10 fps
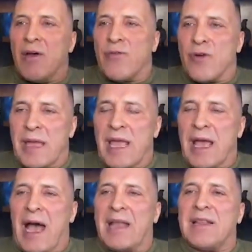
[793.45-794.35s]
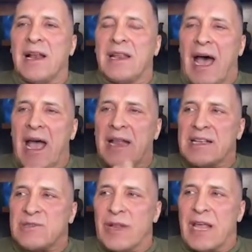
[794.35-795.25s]
For me, ideal diet
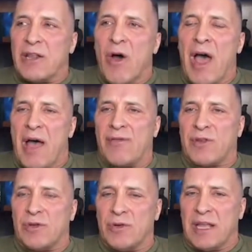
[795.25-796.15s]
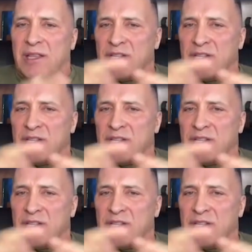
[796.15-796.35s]
is when I don't have to do that